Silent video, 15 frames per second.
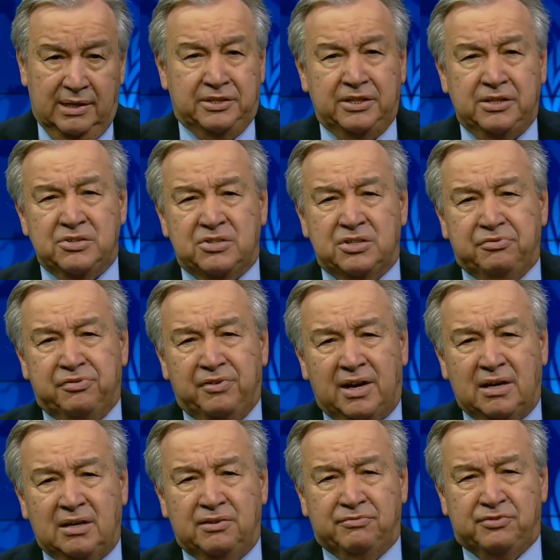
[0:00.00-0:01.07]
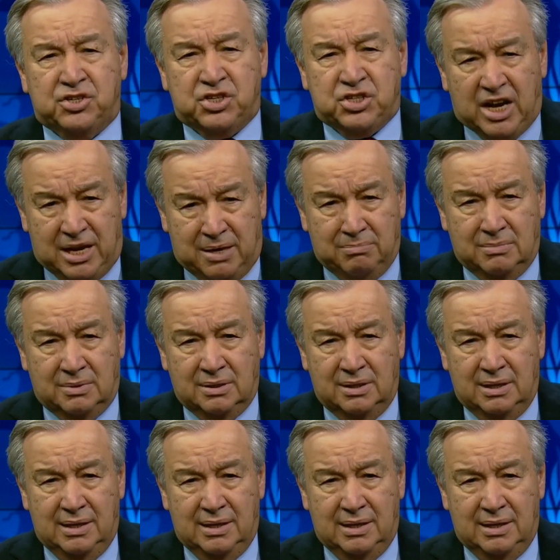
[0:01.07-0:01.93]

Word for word: It is a file of shame,